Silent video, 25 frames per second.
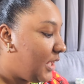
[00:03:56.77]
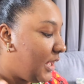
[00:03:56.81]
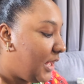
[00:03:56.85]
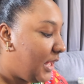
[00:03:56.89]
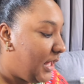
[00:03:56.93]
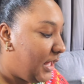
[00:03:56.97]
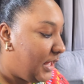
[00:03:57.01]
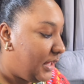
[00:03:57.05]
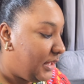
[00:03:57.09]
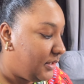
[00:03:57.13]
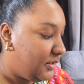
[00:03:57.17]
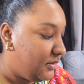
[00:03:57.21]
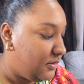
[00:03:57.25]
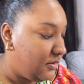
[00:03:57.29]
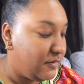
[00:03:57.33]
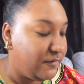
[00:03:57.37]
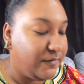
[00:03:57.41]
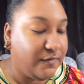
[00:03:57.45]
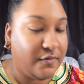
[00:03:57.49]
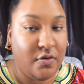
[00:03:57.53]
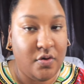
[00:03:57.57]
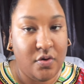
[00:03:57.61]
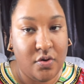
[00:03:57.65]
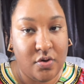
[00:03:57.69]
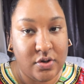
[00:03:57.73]
And
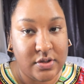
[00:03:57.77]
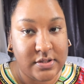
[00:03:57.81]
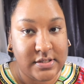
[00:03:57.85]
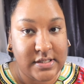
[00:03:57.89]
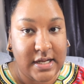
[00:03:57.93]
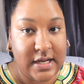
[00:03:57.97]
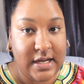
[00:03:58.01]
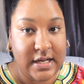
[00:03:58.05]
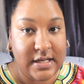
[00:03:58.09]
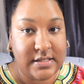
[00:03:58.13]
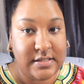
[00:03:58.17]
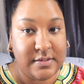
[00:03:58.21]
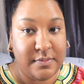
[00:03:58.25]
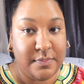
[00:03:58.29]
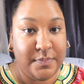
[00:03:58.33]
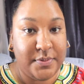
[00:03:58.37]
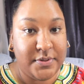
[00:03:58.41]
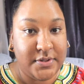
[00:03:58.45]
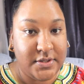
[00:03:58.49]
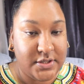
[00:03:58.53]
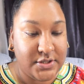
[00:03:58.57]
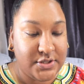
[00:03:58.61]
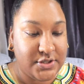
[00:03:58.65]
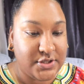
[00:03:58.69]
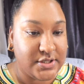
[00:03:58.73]
of course I had to
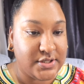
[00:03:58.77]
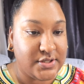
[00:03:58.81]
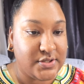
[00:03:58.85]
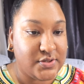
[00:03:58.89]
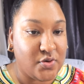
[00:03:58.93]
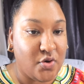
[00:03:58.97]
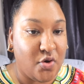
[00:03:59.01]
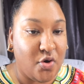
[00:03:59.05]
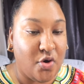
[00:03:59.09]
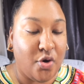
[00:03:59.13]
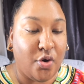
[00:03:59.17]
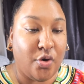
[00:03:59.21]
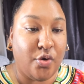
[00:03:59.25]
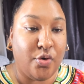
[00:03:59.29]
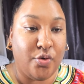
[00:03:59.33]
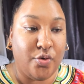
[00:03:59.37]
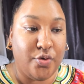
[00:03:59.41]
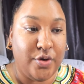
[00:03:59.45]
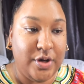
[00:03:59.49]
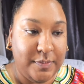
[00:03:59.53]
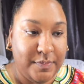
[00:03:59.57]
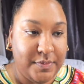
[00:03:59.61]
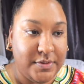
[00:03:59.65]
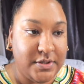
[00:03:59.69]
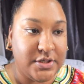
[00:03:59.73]
purchase or
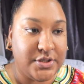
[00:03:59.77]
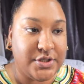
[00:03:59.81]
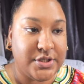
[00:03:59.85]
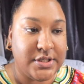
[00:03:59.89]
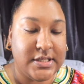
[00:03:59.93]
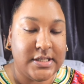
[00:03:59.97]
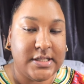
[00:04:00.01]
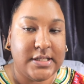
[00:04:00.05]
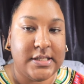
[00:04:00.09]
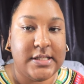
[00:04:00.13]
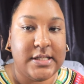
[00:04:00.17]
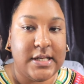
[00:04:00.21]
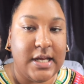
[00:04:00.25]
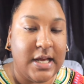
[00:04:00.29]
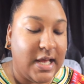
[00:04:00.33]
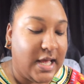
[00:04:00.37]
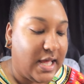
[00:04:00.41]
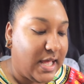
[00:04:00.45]
repurchase